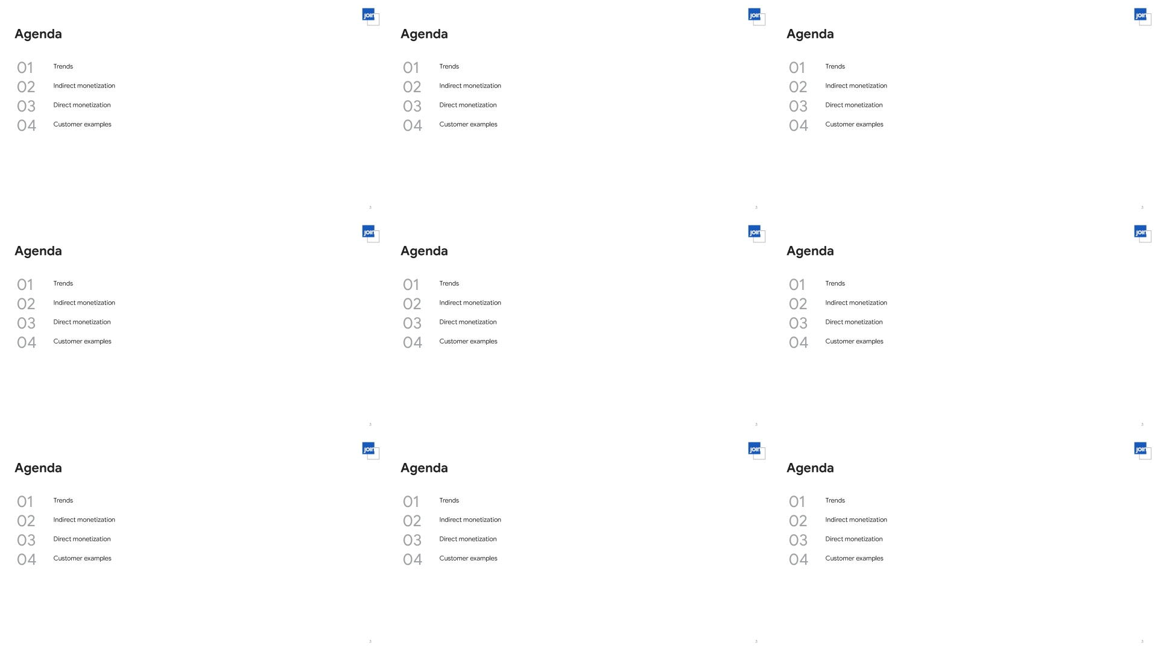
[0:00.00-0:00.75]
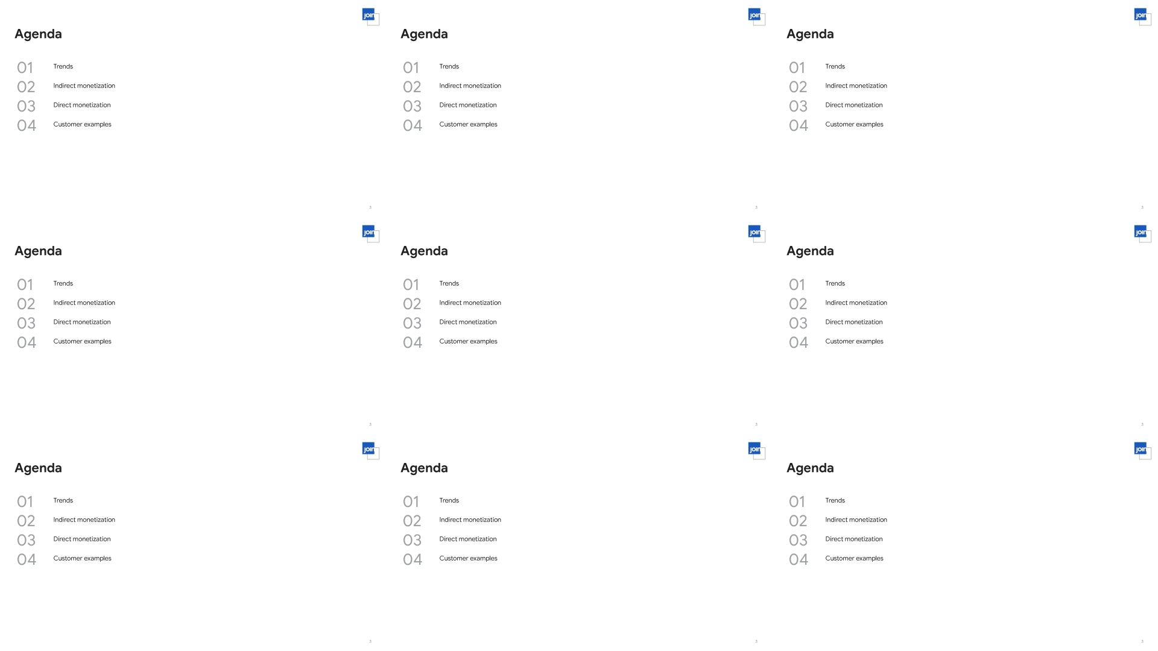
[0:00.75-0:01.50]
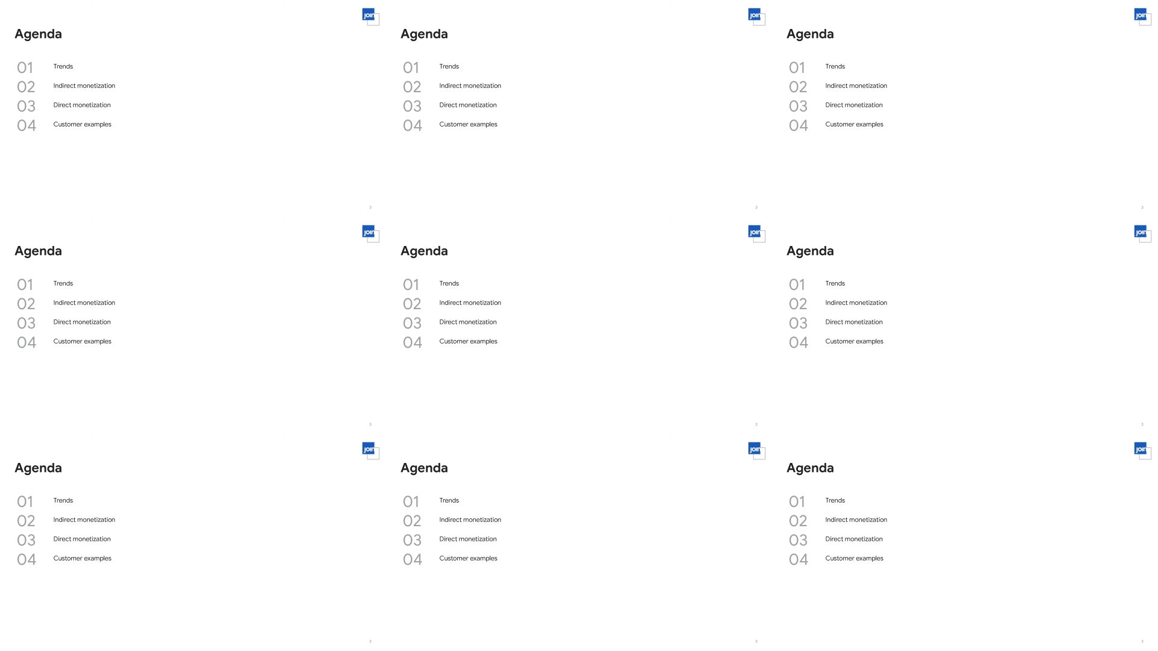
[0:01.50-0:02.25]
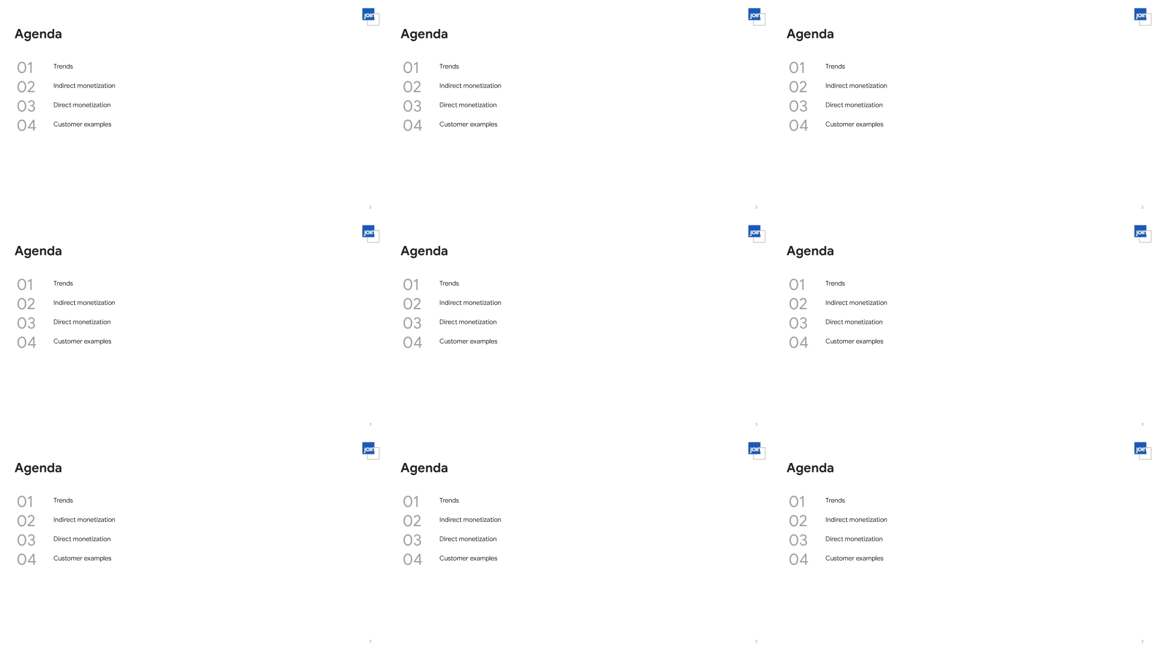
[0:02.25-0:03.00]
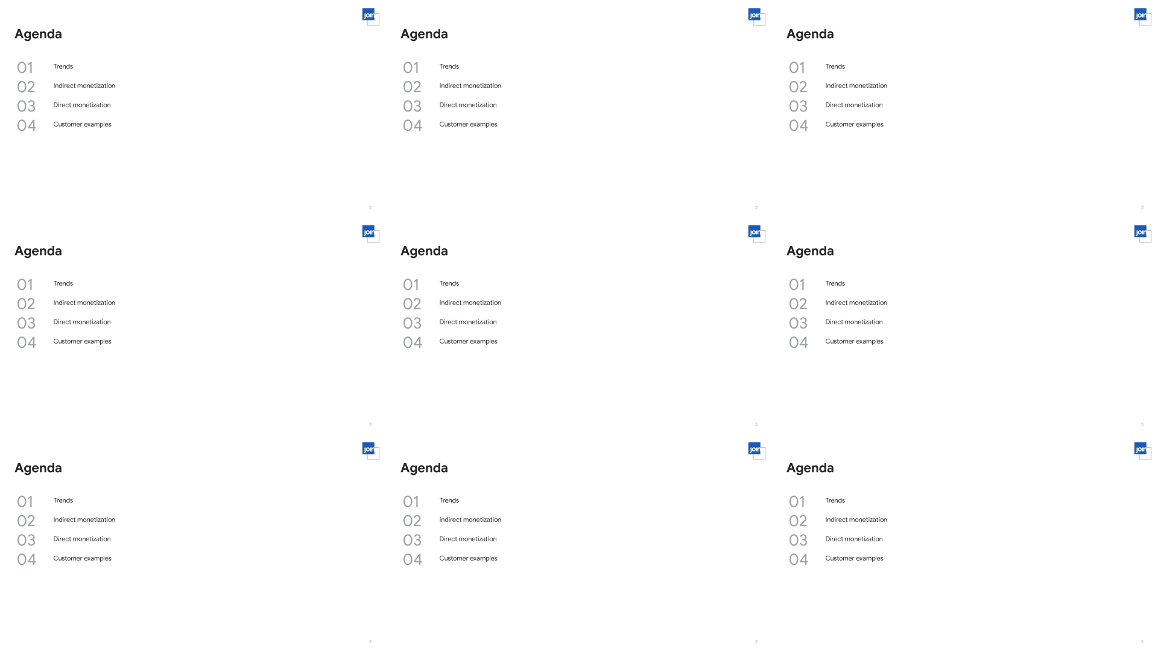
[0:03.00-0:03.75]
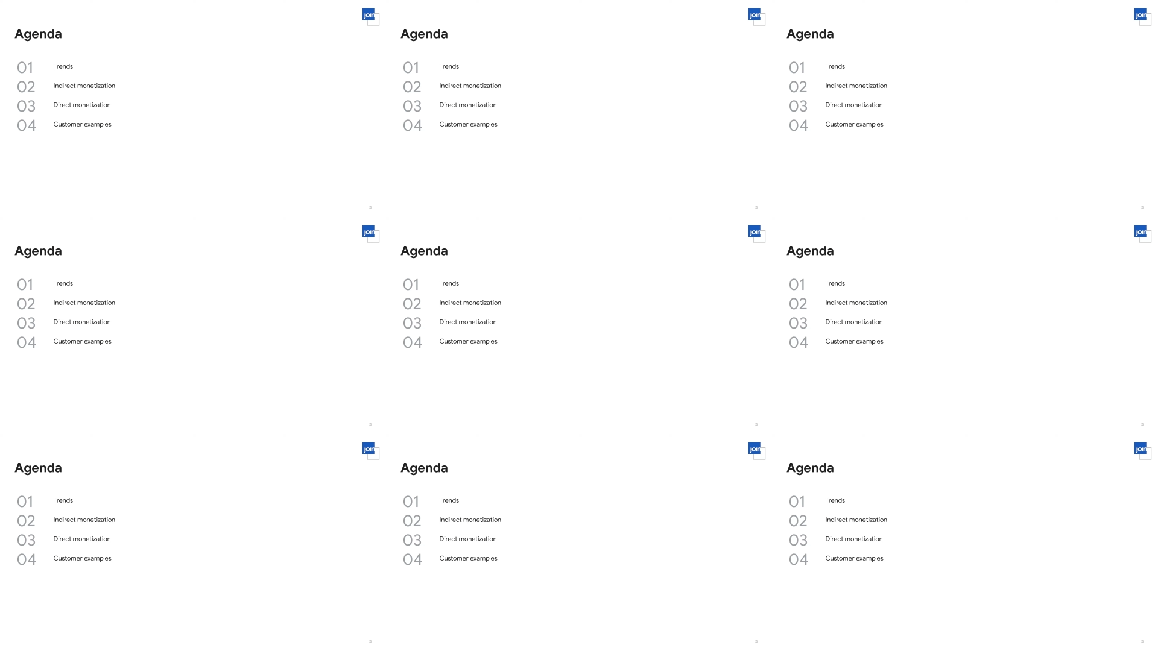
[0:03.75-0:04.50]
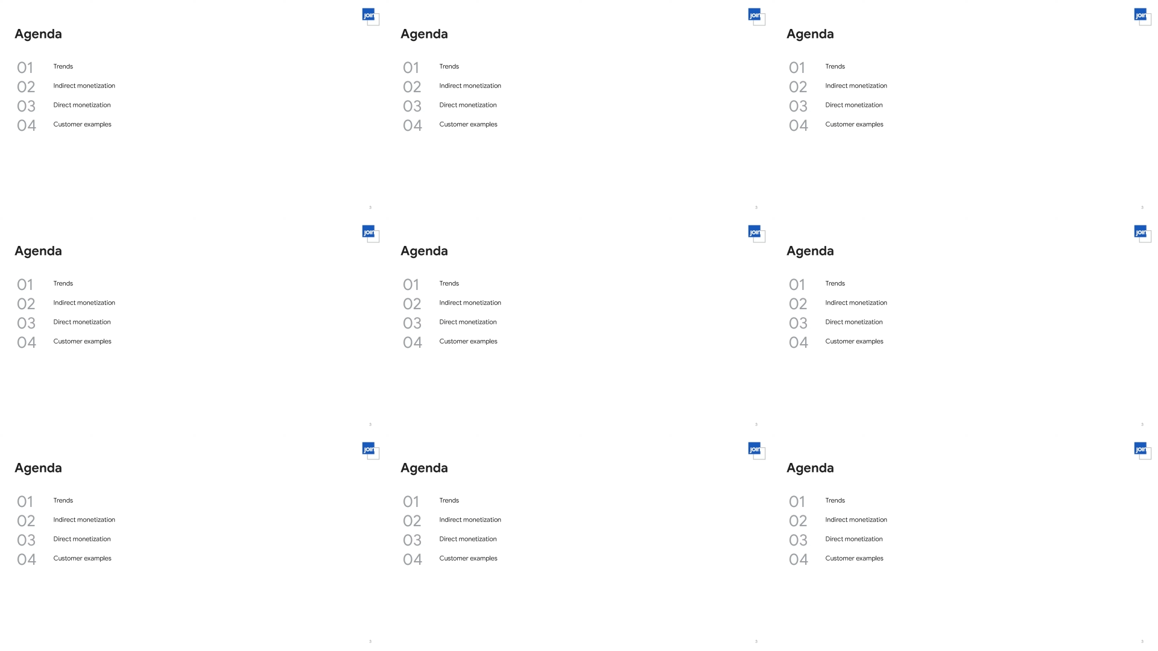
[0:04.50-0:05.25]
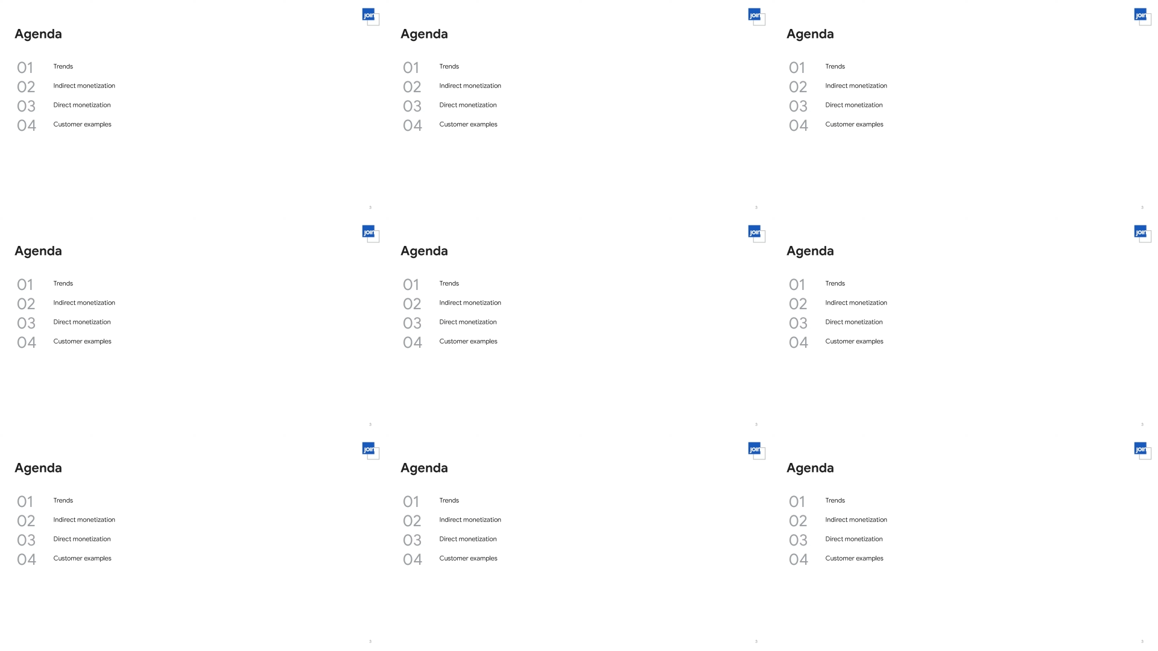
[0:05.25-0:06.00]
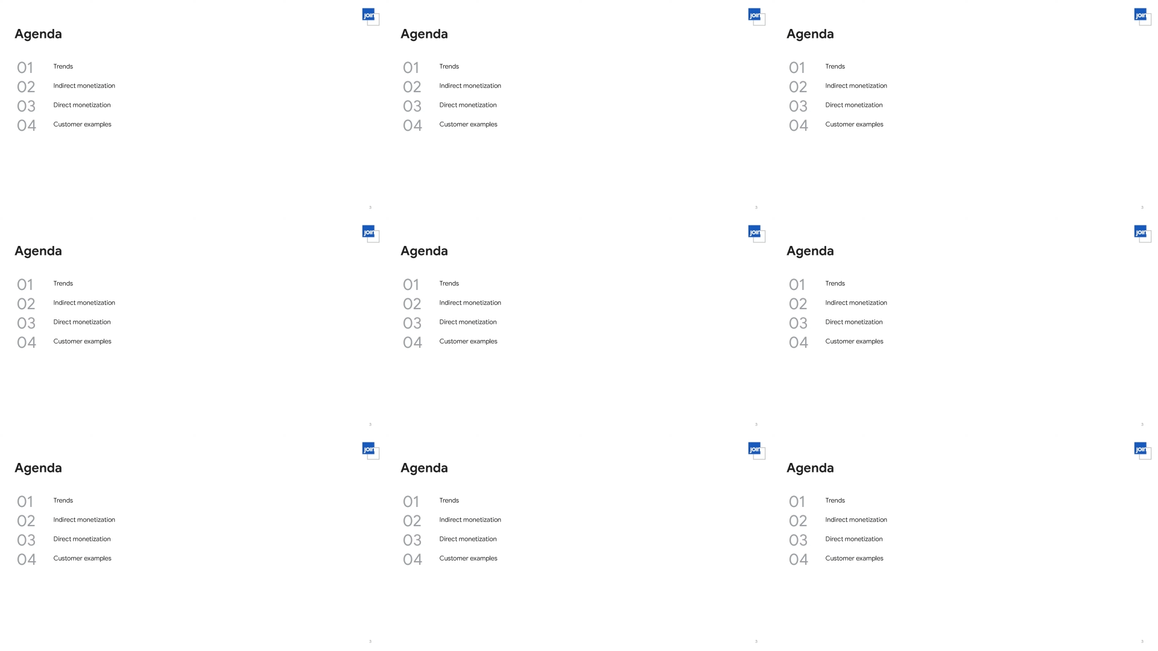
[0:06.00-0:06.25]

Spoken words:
[unreadable: no face in view]